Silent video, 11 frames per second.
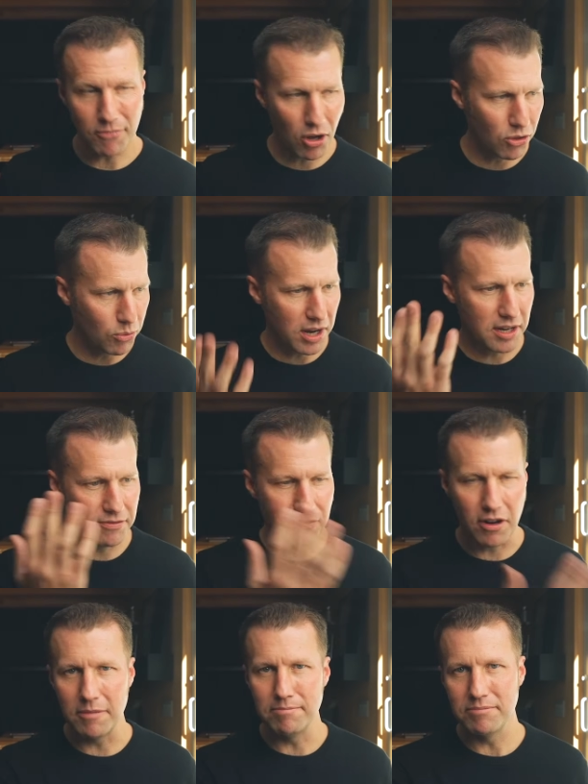all the way
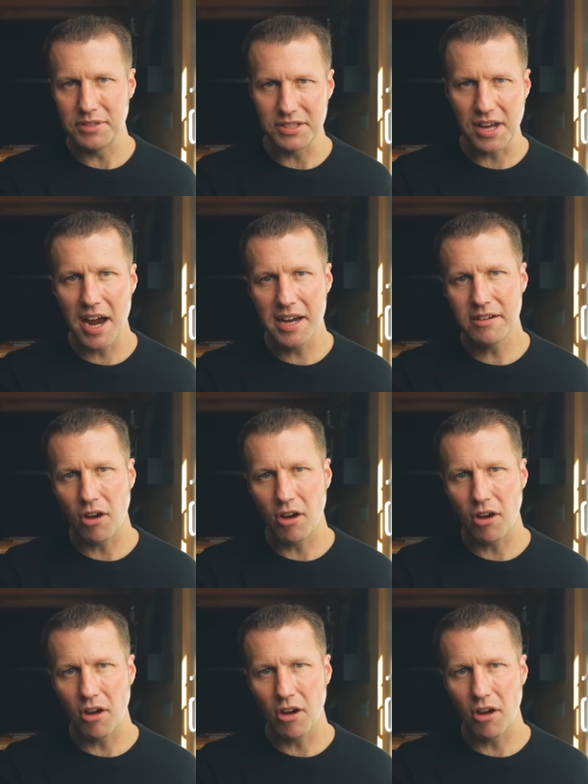from design,